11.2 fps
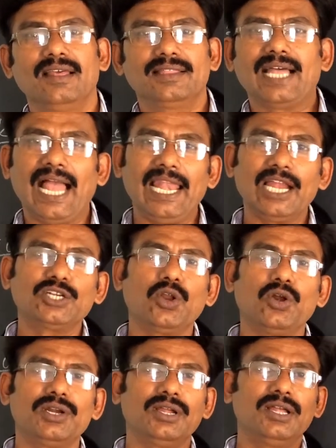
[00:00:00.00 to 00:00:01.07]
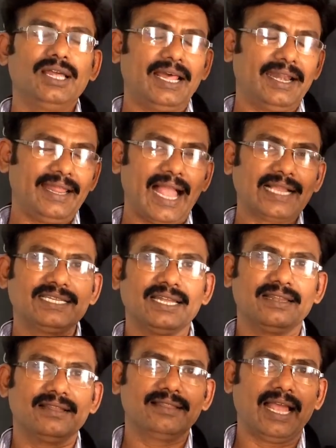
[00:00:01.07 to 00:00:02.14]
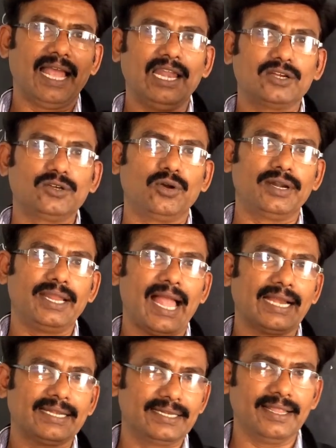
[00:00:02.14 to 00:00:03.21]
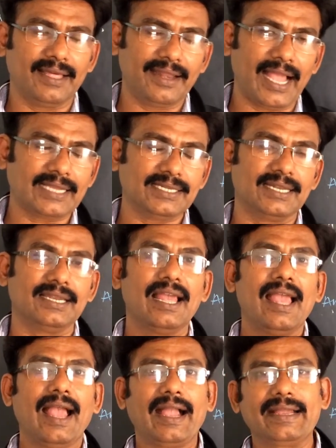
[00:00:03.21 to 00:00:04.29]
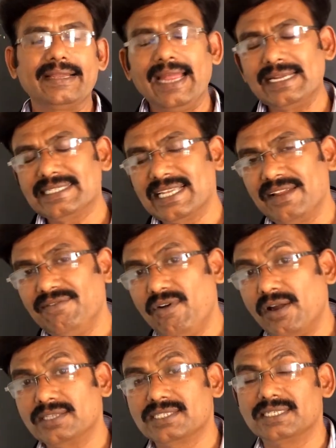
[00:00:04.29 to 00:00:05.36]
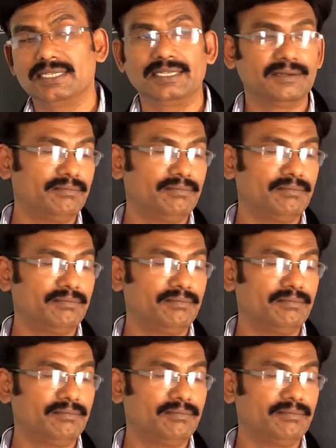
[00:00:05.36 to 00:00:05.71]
The electrode reaction, the reaction gets reversed,